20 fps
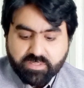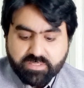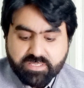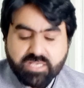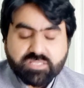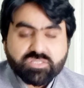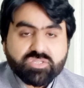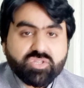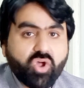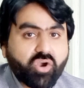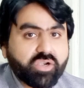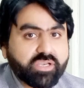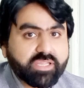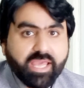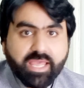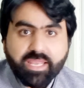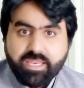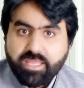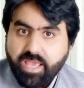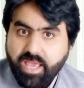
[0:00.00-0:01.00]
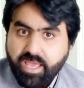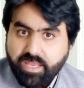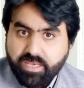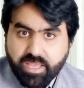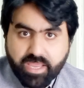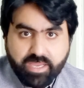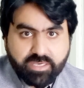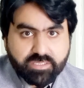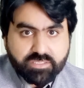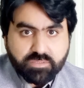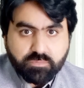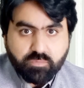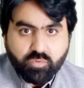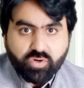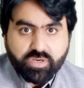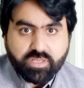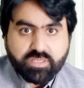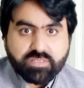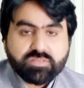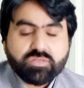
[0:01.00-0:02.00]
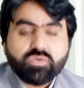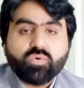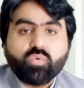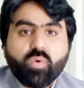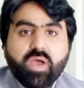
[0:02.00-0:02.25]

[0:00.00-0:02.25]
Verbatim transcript: does not carry any antibodies,